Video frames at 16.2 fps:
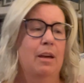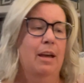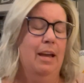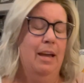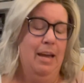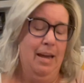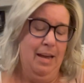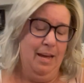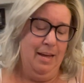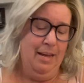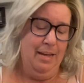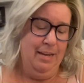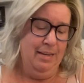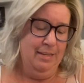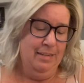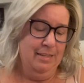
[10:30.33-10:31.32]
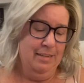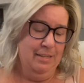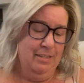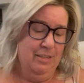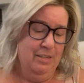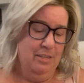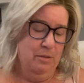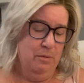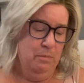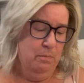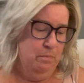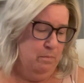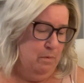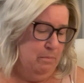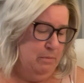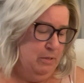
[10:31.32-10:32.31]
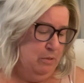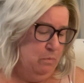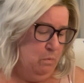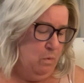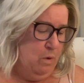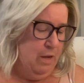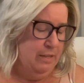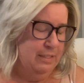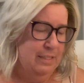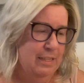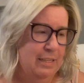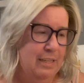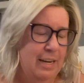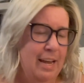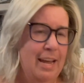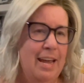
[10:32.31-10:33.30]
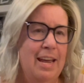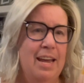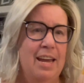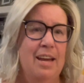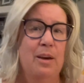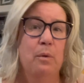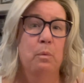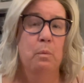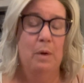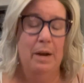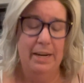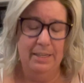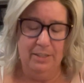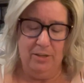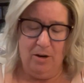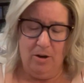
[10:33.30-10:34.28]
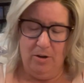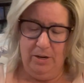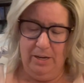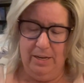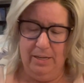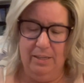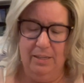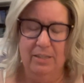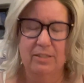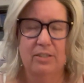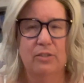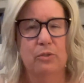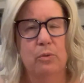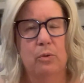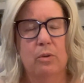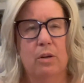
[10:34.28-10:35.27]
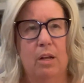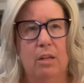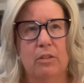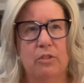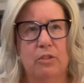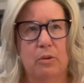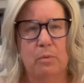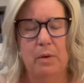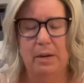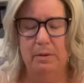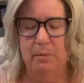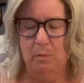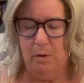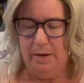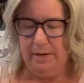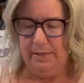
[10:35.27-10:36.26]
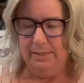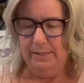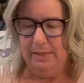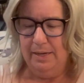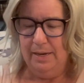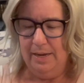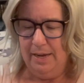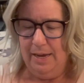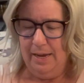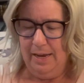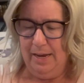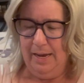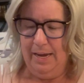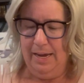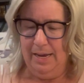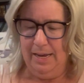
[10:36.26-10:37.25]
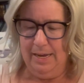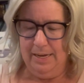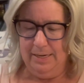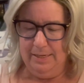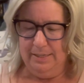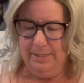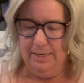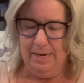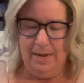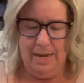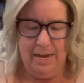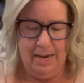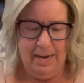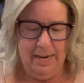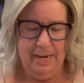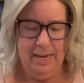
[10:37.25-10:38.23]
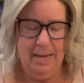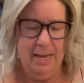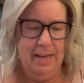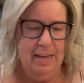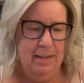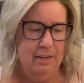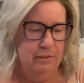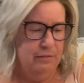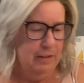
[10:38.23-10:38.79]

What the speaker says: and the woman wanted a white cardigan because the school colors are red and white, and I have